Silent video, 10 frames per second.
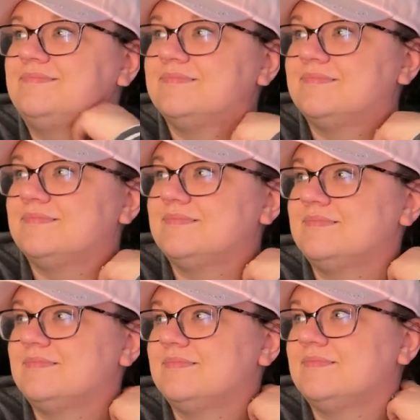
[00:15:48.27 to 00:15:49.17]

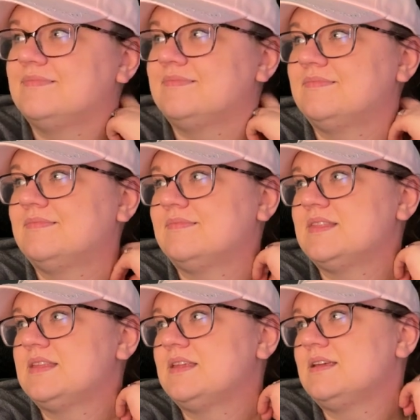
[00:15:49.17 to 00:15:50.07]

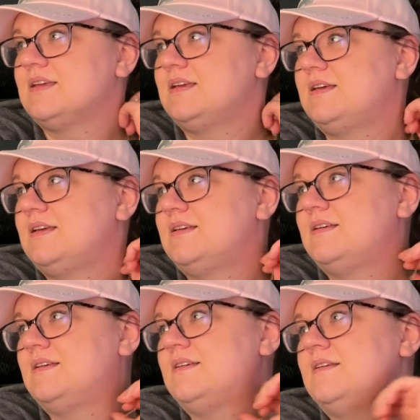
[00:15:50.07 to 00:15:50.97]

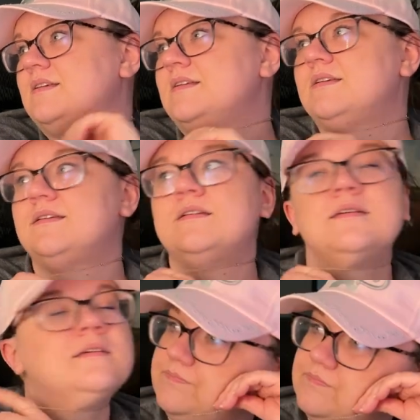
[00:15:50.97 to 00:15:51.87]

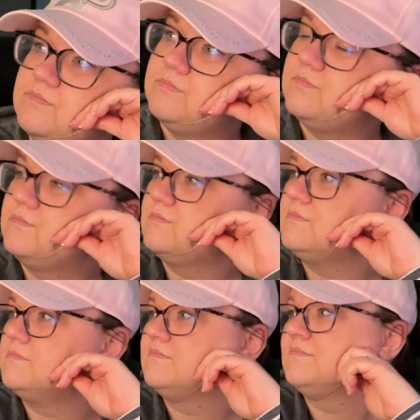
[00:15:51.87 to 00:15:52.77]

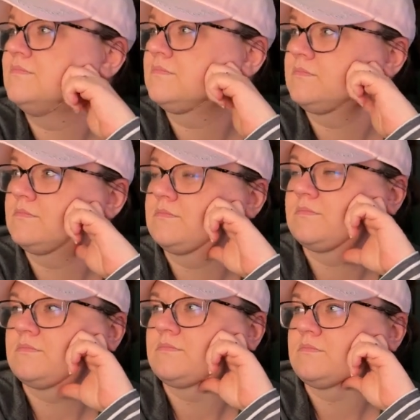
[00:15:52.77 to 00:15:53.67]

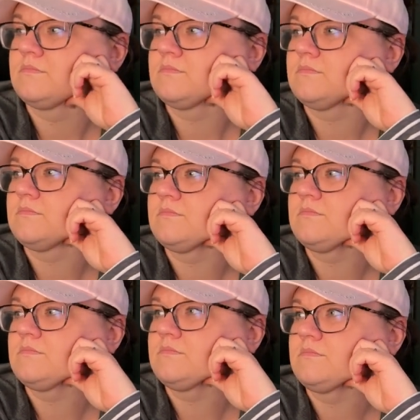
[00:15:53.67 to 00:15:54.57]

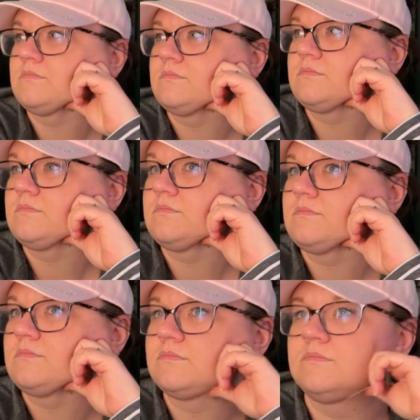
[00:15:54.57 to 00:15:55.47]

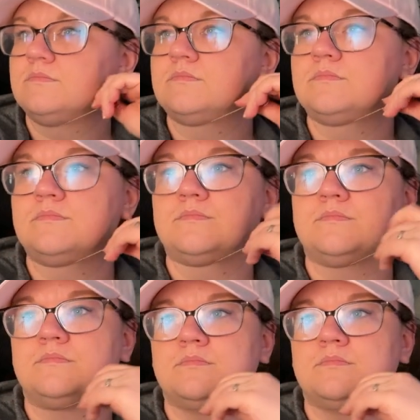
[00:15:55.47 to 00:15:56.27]
This person isn't speaking.